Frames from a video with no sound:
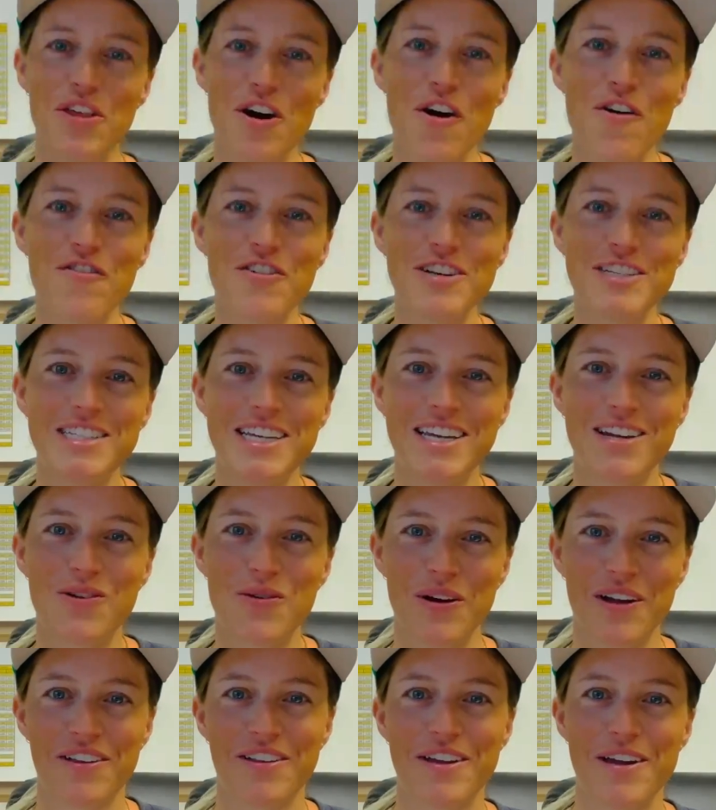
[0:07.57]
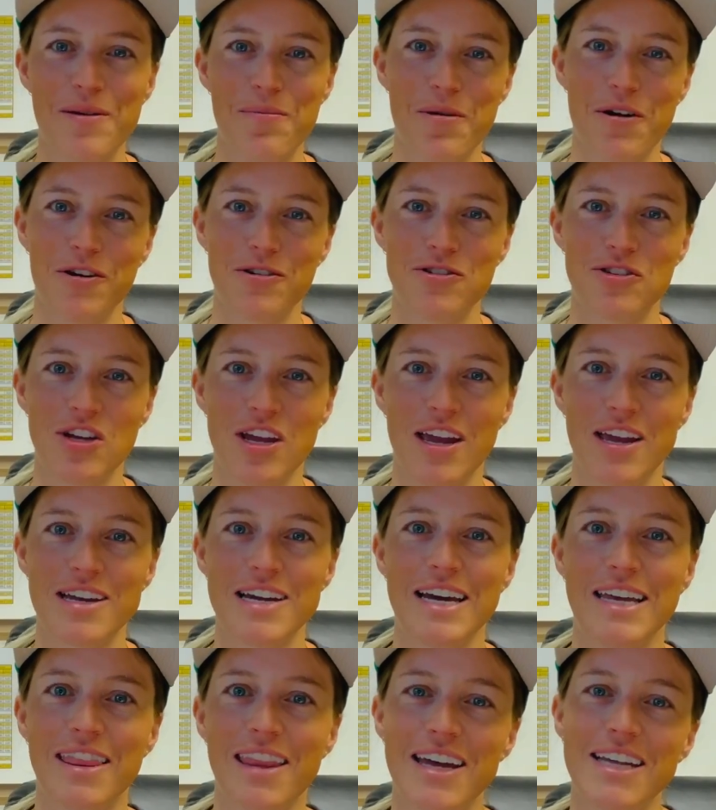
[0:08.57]
Overseed quickly approaching,
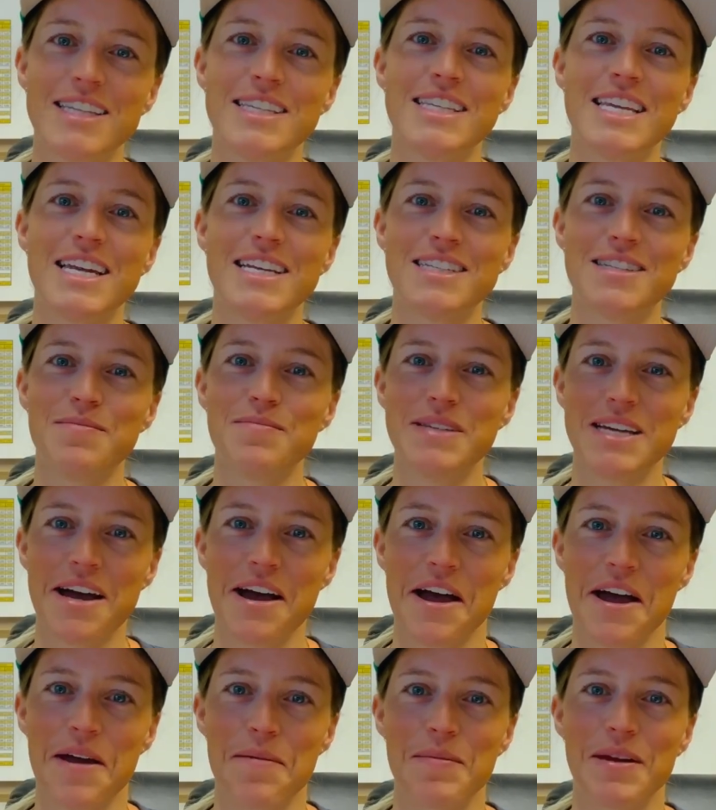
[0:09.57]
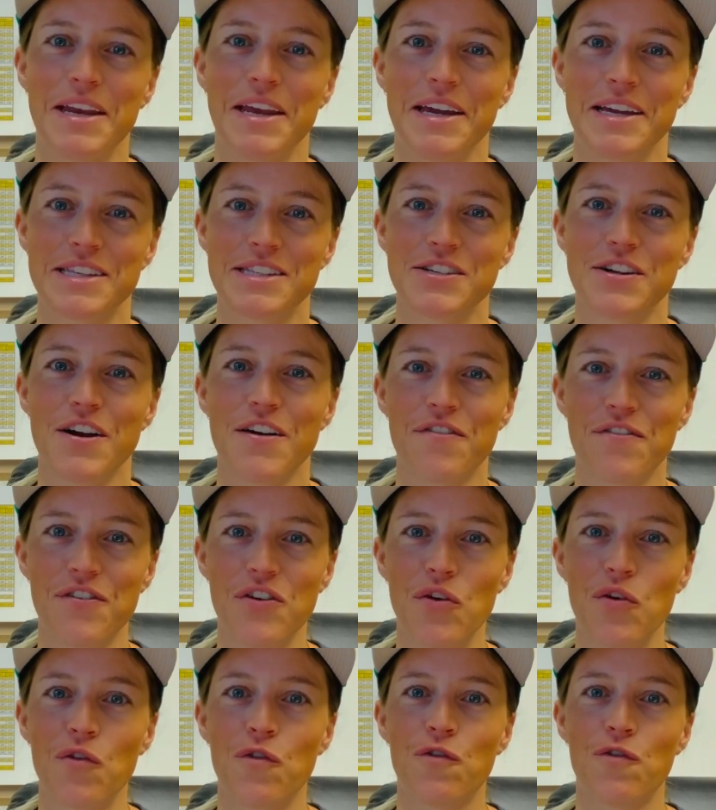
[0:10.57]
I'd like to take some time and answer a
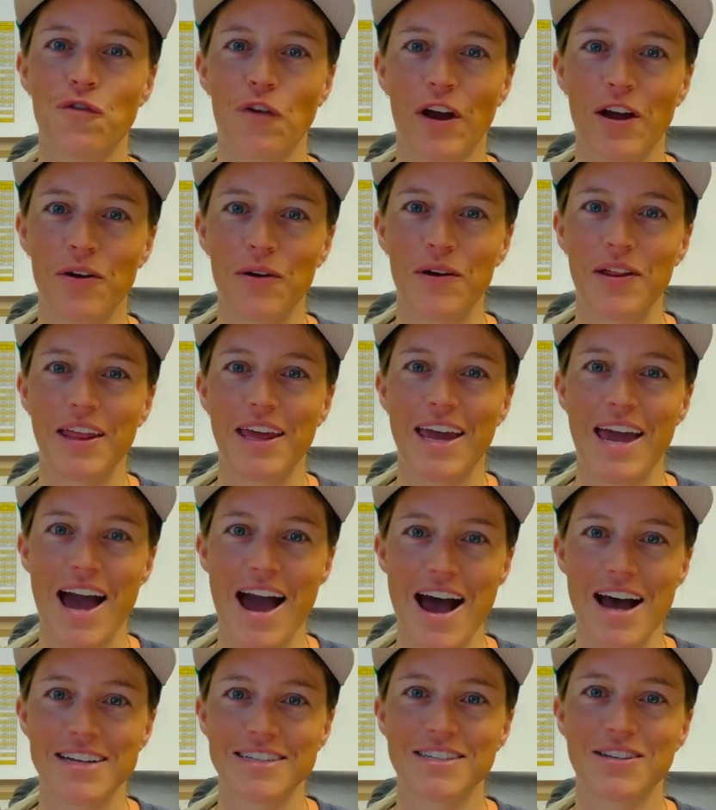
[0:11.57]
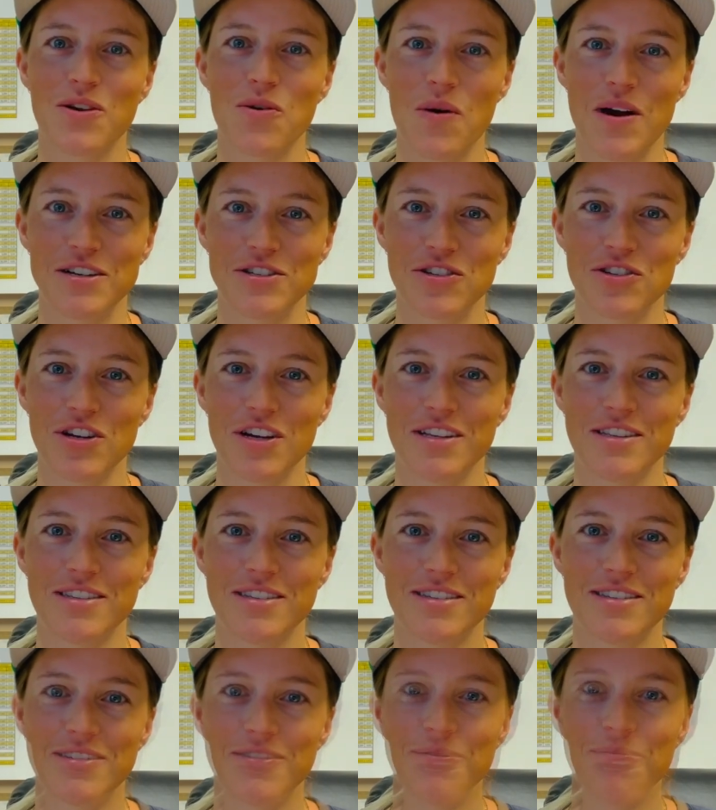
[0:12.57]
few frequently asked
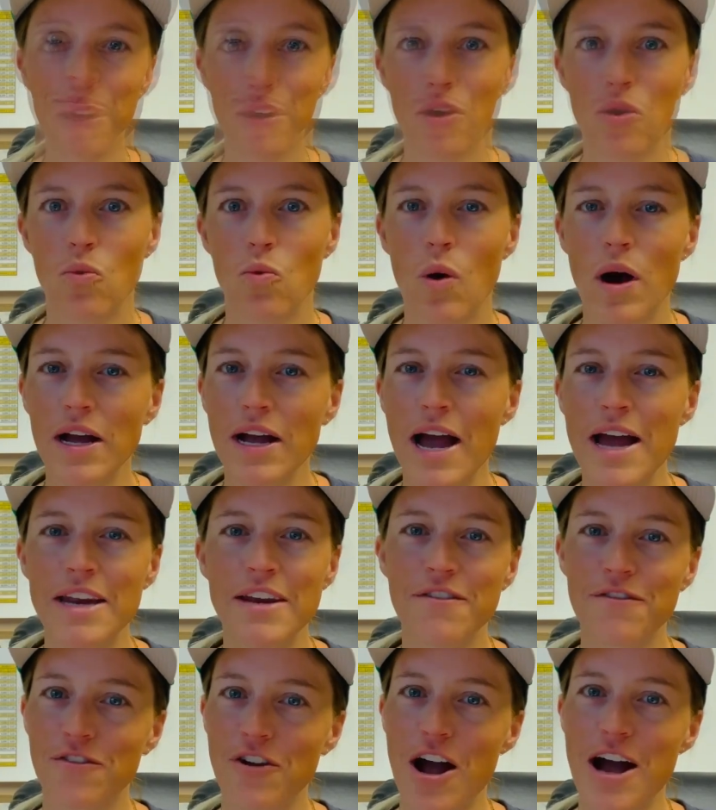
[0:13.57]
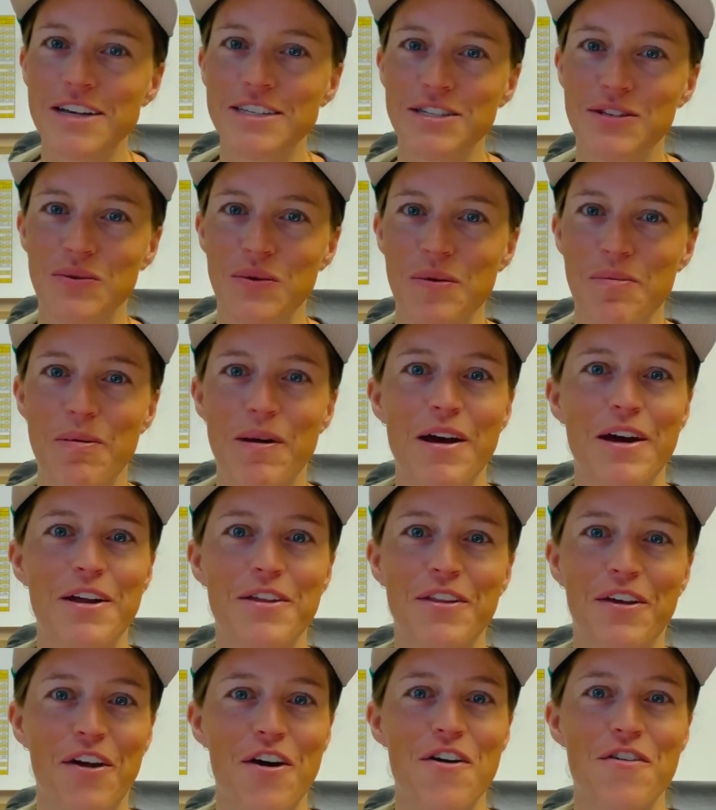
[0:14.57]
questions. What kind of grass do we plant on
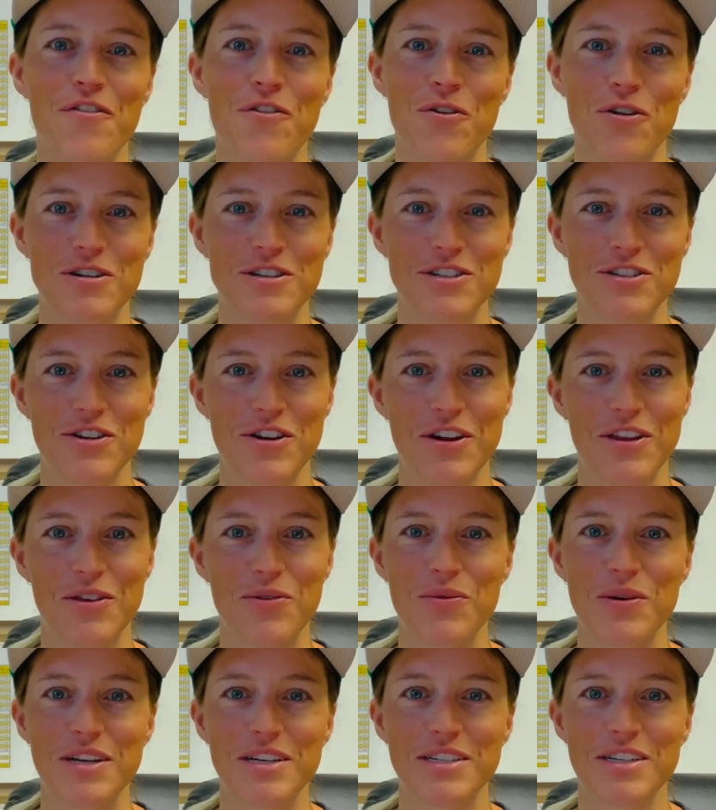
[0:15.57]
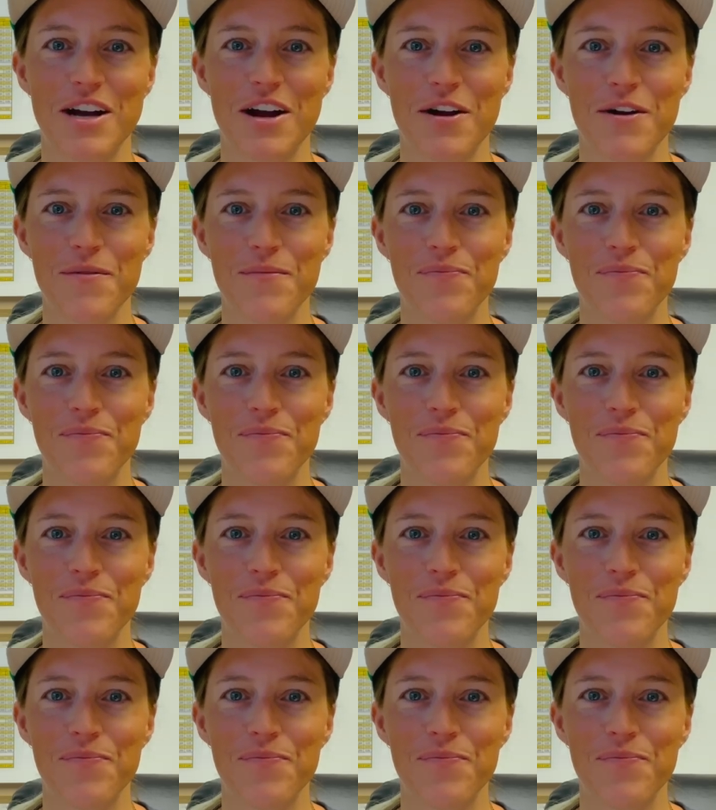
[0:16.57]
the golf course during the winter?